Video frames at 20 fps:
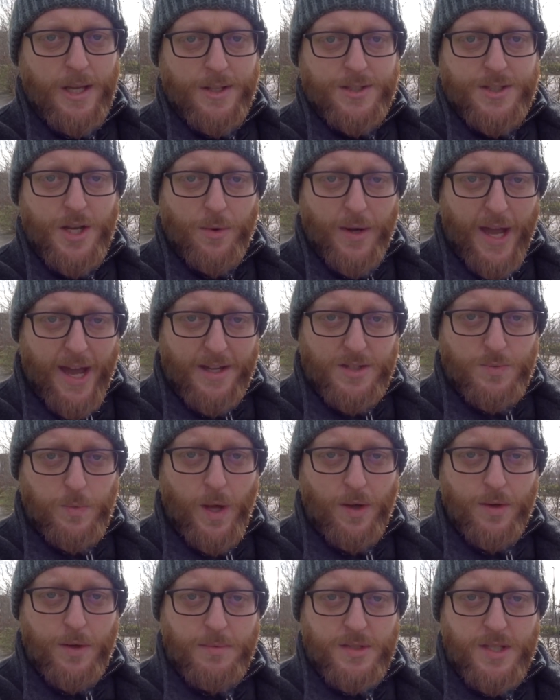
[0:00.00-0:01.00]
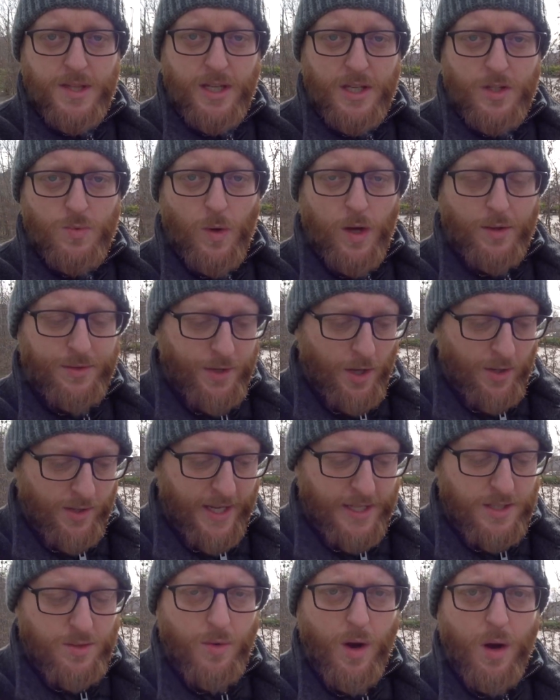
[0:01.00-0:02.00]
So guys, welcome to this one,
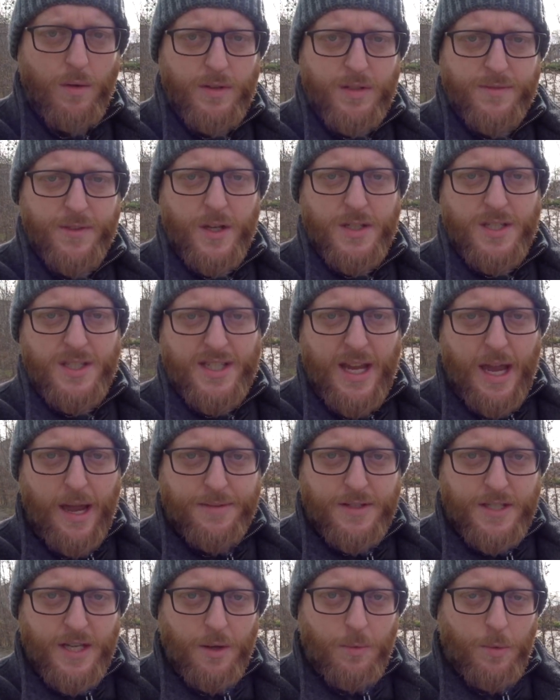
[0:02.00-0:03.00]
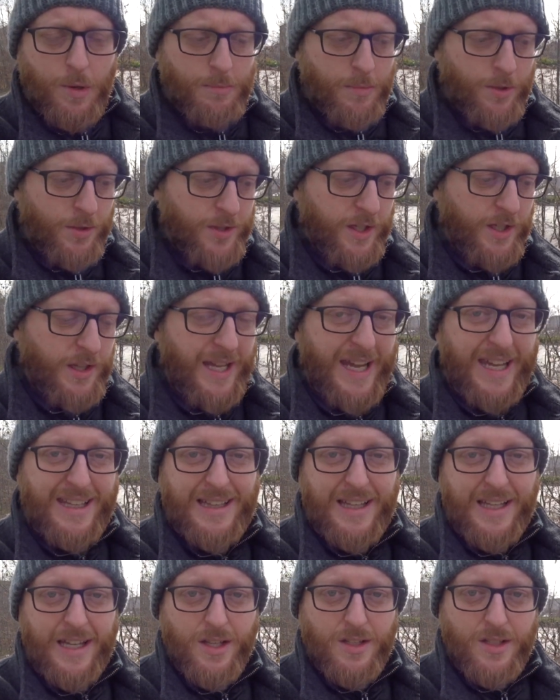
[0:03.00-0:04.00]
Doncaster Rovers versus A F C Wimbledon
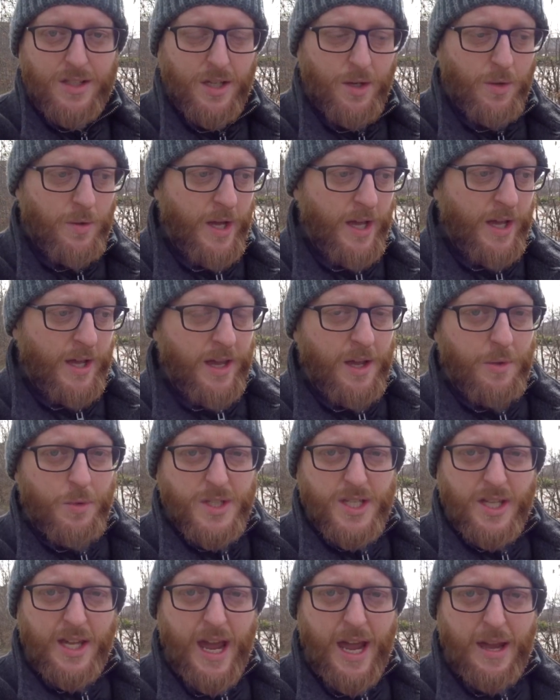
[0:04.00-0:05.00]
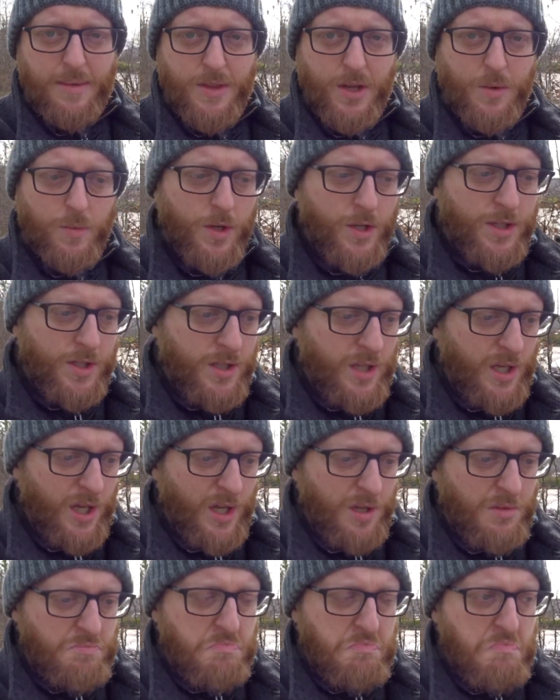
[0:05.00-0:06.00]
in League Two. It was a game that was
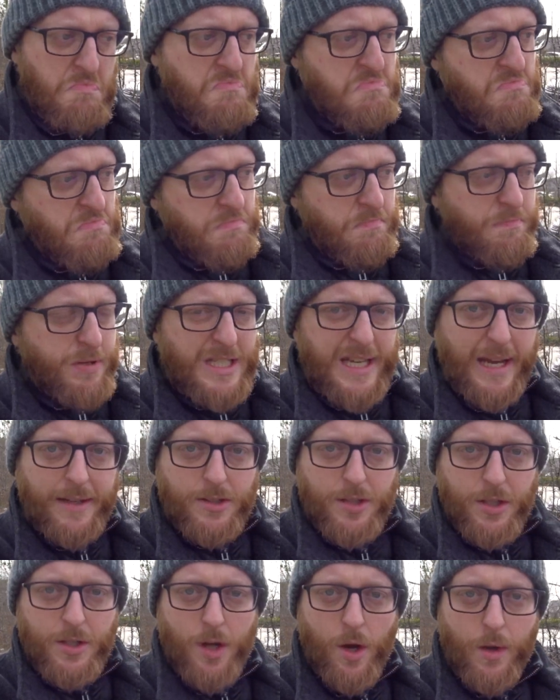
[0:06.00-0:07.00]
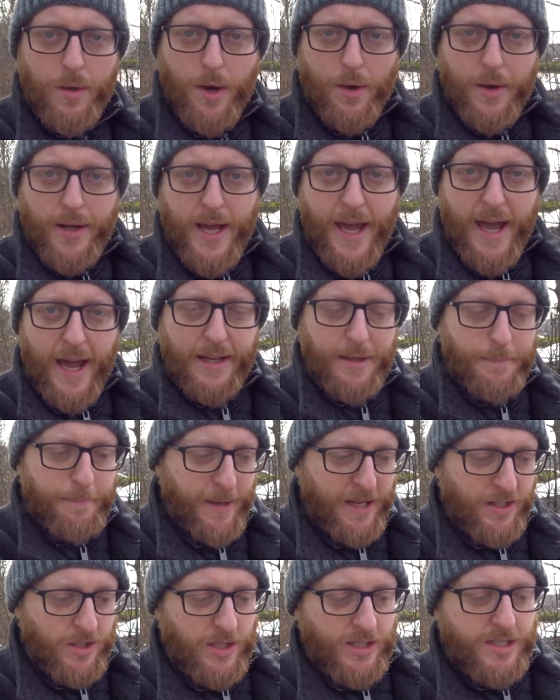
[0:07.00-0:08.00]
potentially not going ahead. A
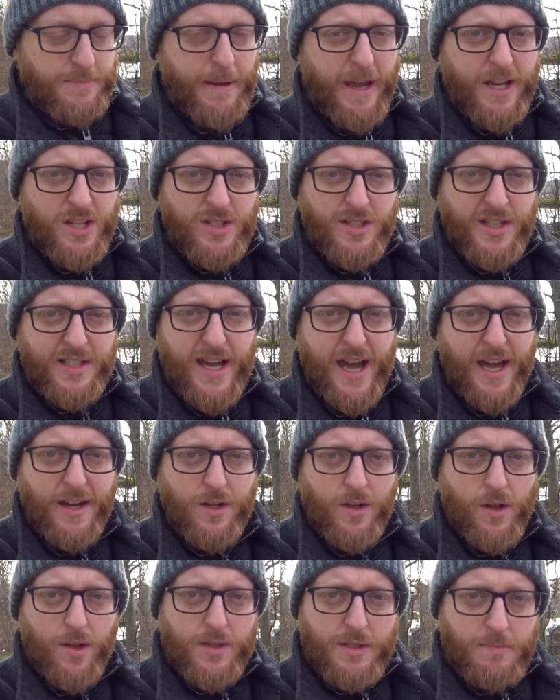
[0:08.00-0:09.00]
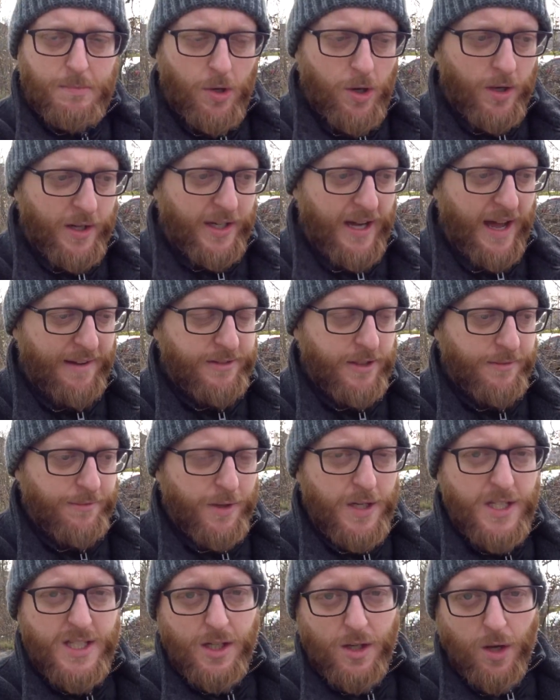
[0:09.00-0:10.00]
pitch inspection at nine o'clock this morning after
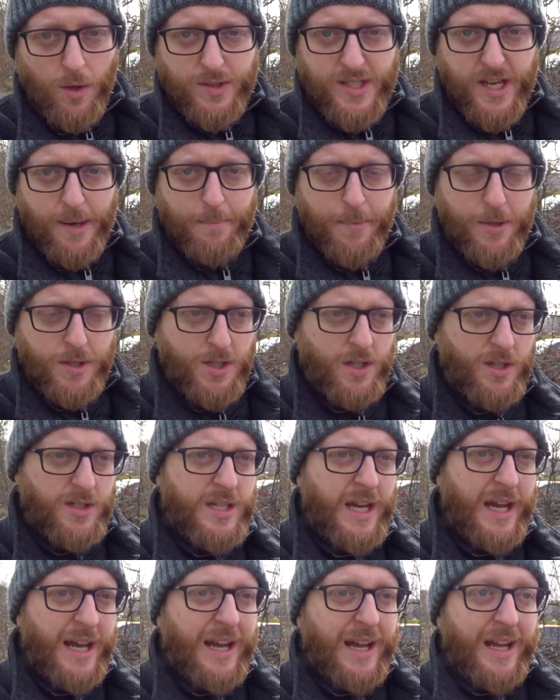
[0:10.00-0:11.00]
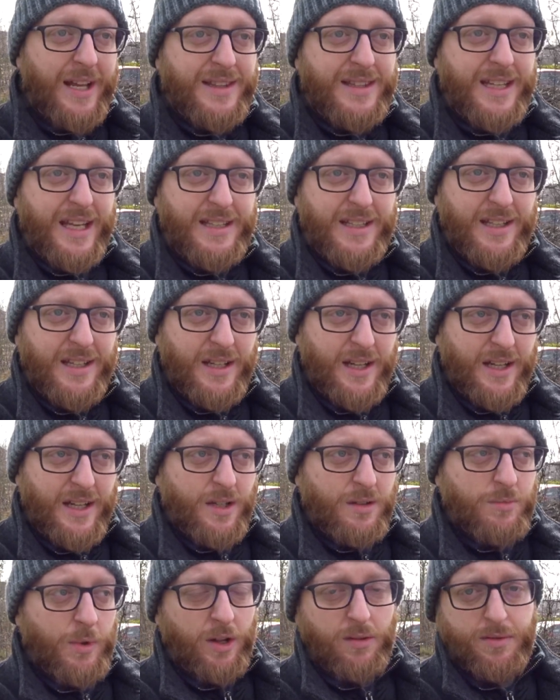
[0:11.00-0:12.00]
freezing cold temperatures did,
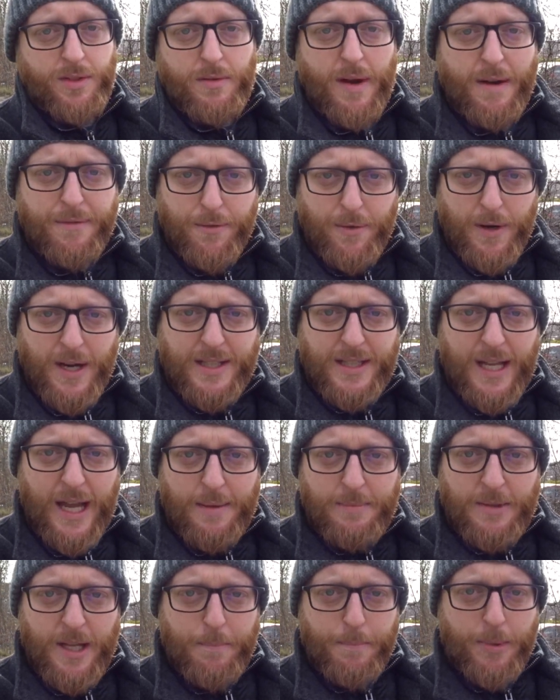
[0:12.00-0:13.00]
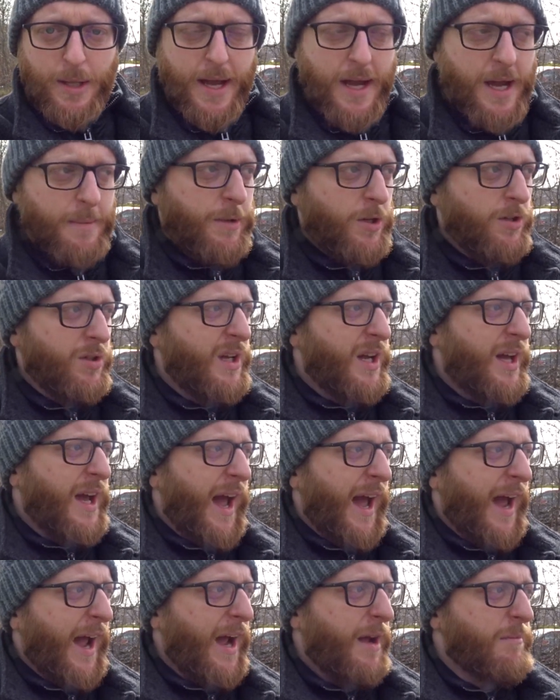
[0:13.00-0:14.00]
well, the referee deemed it playable.
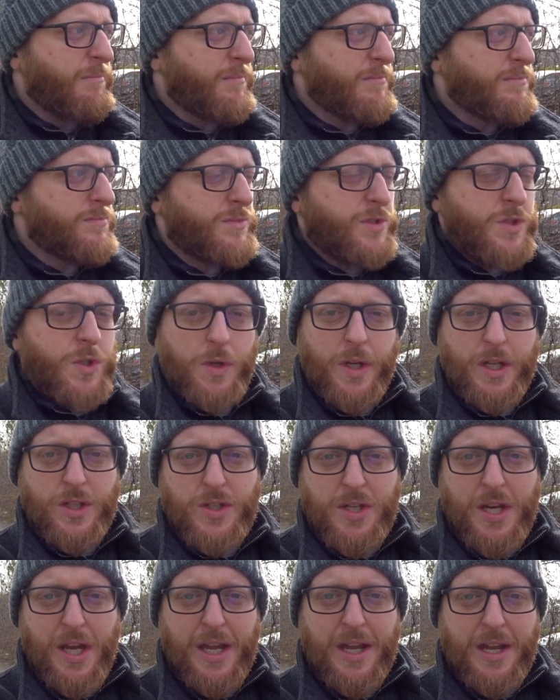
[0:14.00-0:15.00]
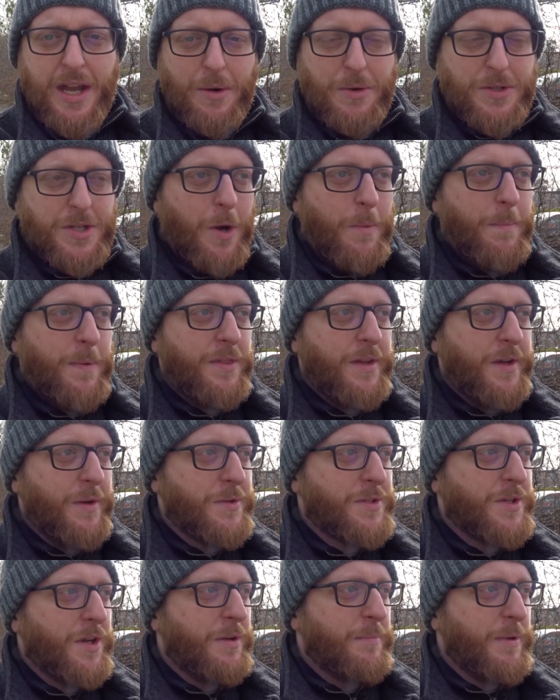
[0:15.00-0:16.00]
Um, tongue in cheek, I was hoping that it
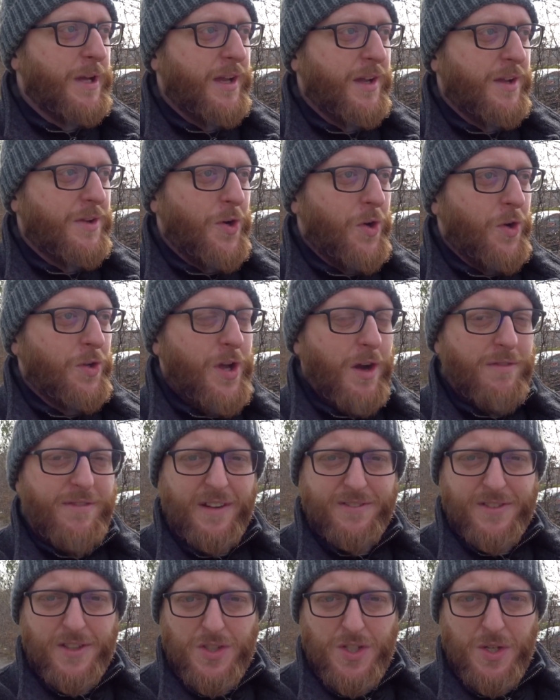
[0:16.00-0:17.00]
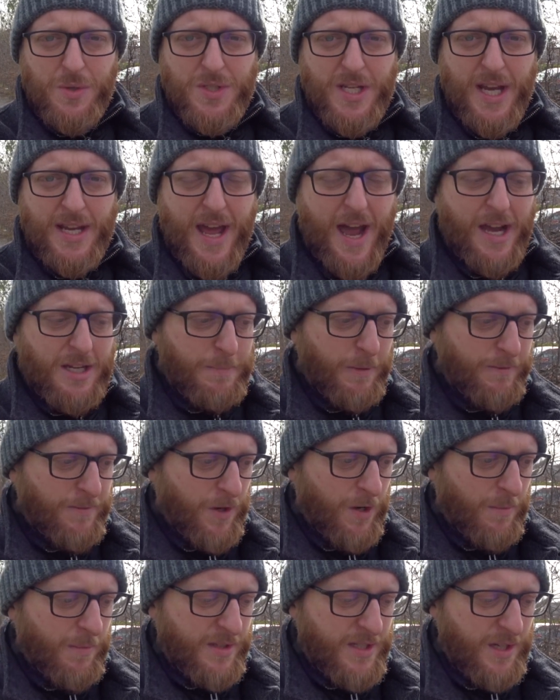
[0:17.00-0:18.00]
was going to be called off after Tuesday night's
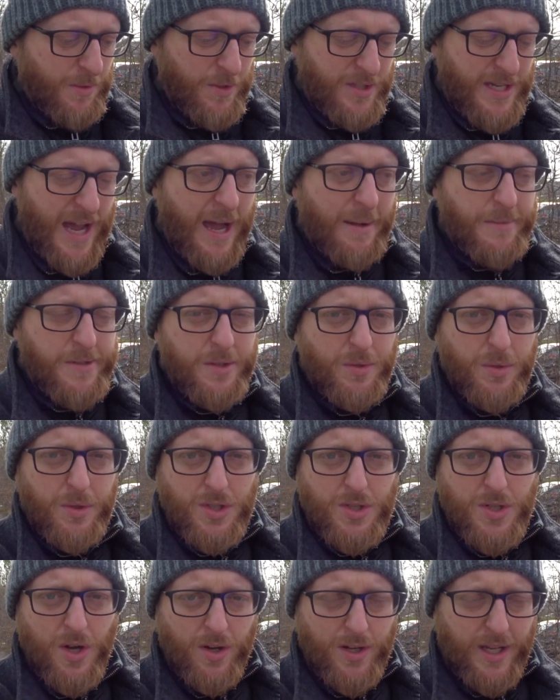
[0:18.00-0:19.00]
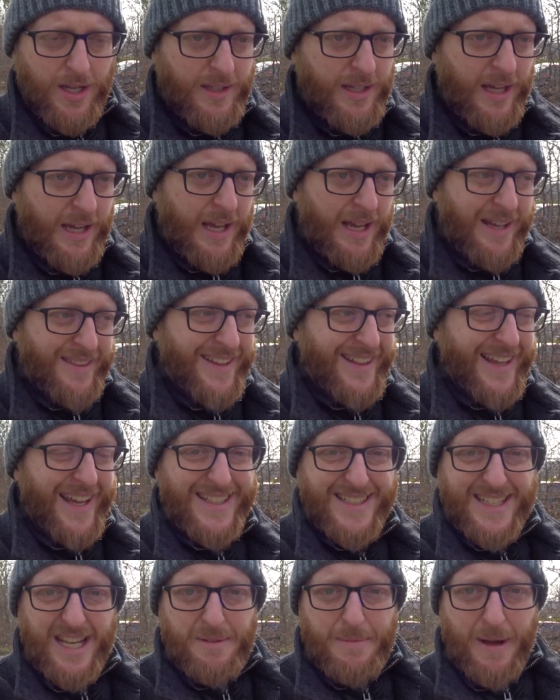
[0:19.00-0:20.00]
performance. It was absolutely shocking. The
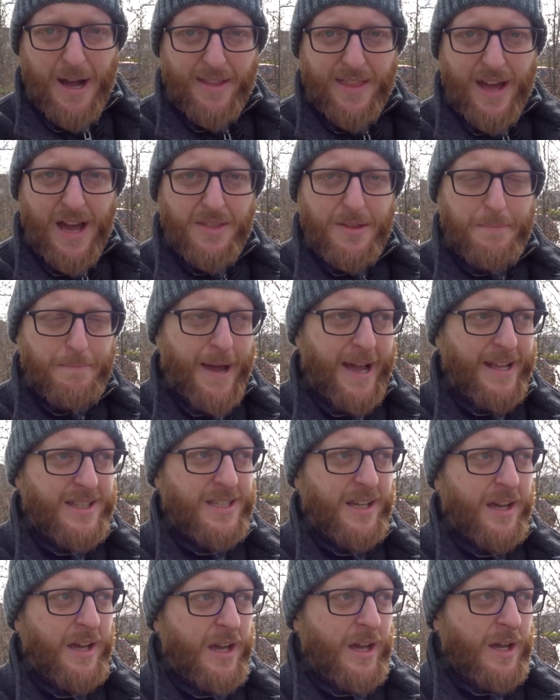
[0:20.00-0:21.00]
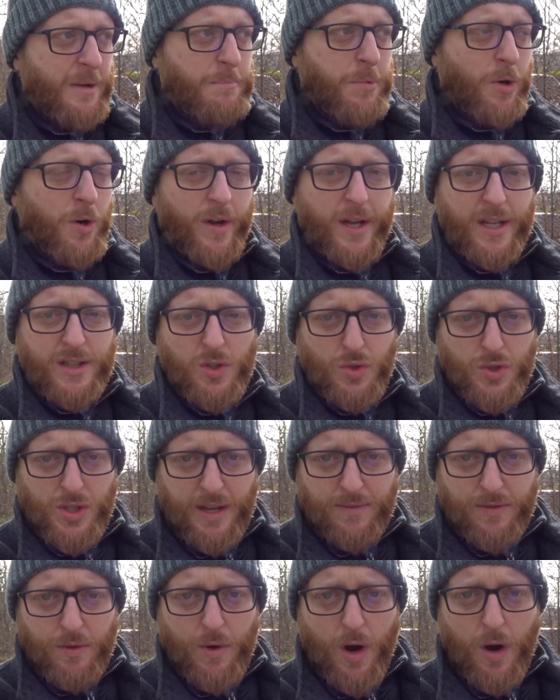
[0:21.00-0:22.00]
less said about that, the better. But it does
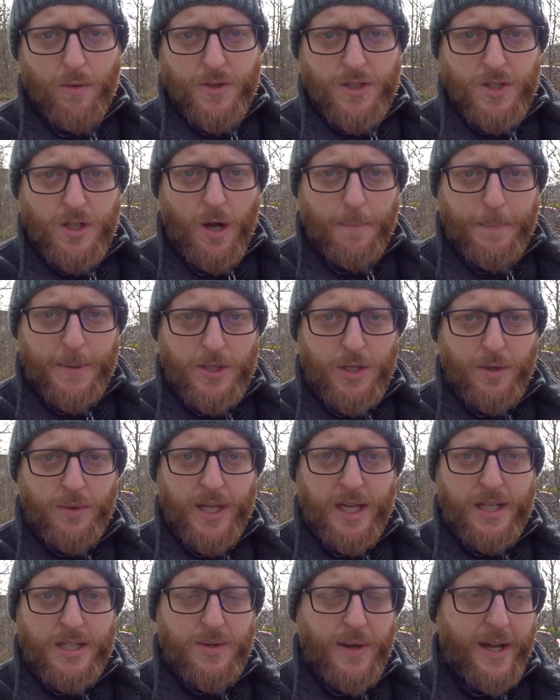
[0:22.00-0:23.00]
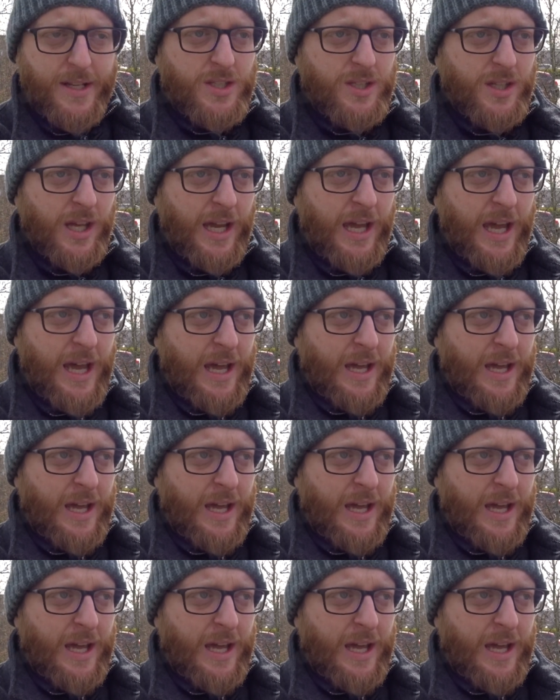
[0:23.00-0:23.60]
give the Rovers an opportunity to actually